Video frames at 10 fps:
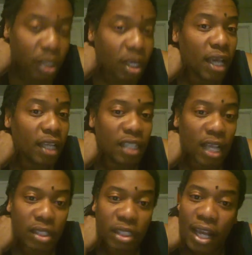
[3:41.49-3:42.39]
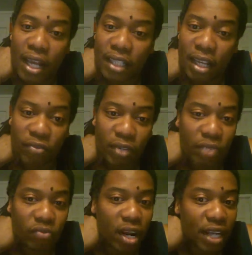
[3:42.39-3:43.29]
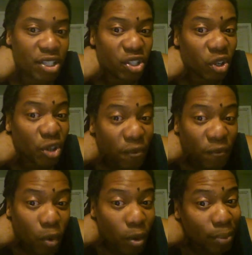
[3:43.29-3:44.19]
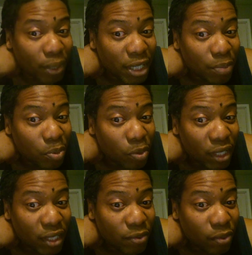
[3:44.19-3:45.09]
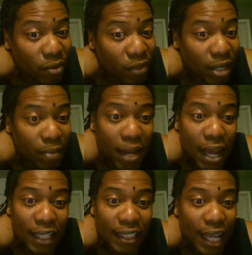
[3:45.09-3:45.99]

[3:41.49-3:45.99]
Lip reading: A-Town Jags had Ray Rice, 34-plus points for a running back.